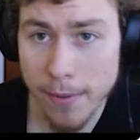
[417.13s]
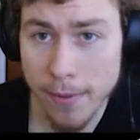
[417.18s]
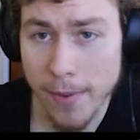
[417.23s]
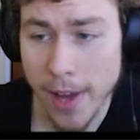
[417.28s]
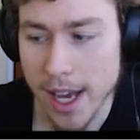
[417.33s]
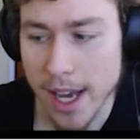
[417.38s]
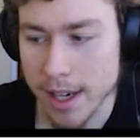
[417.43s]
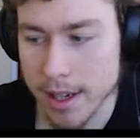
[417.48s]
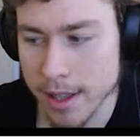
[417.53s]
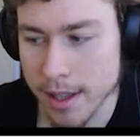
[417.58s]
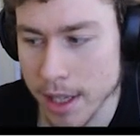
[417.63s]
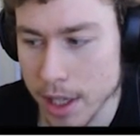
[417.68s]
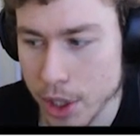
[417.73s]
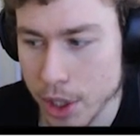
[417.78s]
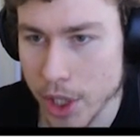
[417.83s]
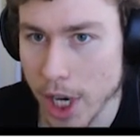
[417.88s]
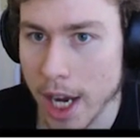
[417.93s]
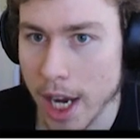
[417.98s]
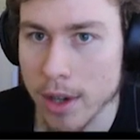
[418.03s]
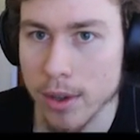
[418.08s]
the fact that
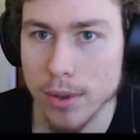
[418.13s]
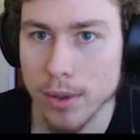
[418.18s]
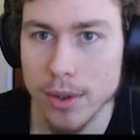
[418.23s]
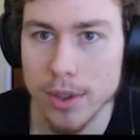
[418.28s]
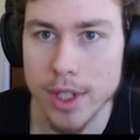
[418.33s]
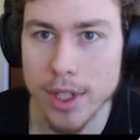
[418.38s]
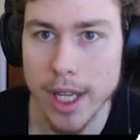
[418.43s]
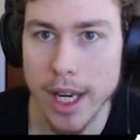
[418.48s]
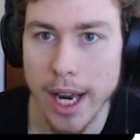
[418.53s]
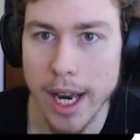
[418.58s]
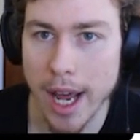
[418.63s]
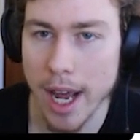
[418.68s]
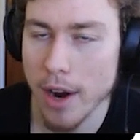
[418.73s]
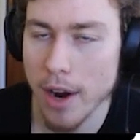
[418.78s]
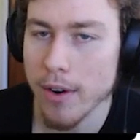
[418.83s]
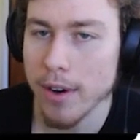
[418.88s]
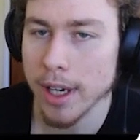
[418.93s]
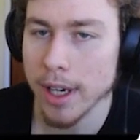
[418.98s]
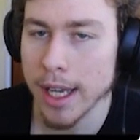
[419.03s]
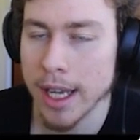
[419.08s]
shackles
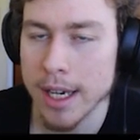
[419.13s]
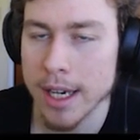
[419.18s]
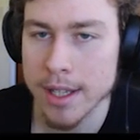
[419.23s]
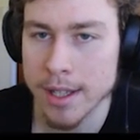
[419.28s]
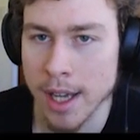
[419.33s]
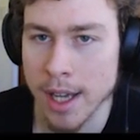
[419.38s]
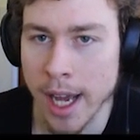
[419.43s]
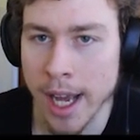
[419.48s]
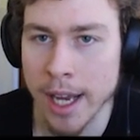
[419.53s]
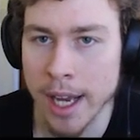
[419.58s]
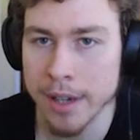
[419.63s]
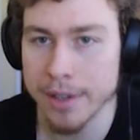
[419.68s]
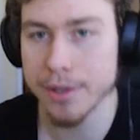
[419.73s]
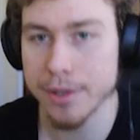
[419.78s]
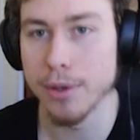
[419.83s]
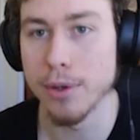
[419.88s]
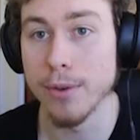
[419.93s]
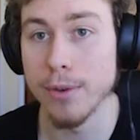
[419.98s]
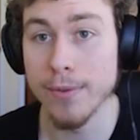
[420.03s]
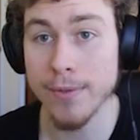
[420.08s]
inherently designed
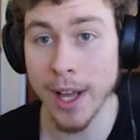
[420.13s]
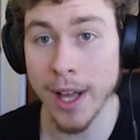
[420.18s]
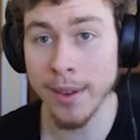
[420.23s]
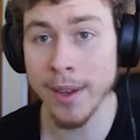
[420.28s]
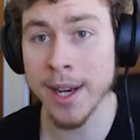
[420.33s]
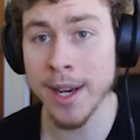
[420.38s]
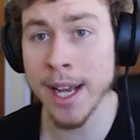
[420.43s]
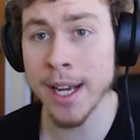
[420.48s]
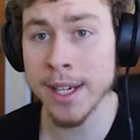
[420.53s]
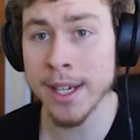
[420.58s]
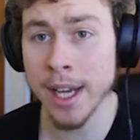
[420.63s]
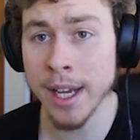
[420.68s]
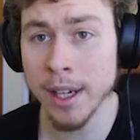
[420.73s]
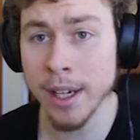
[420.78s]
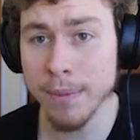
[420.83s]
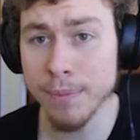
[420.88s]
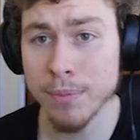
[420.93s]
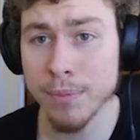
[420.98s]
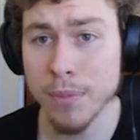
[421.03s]
to validate data,